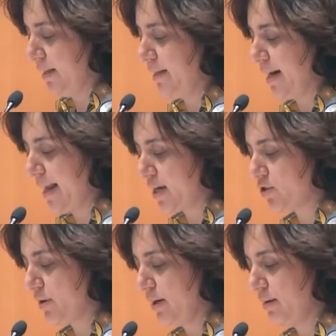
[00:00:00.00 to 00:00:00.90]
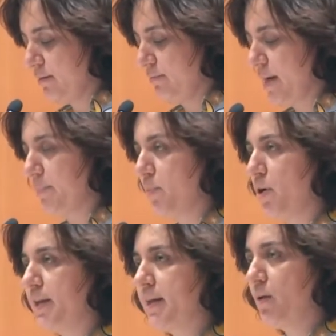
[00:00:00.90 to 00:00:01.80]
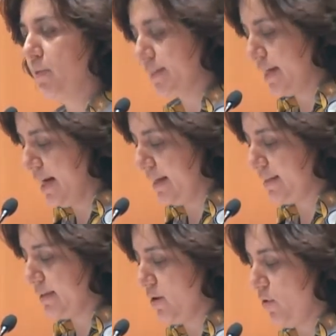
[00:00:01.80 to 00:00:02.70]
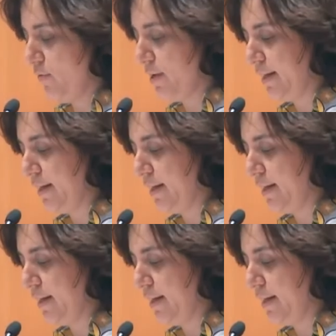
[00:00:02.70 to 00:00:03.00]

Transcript: directional, by pointing out the size of the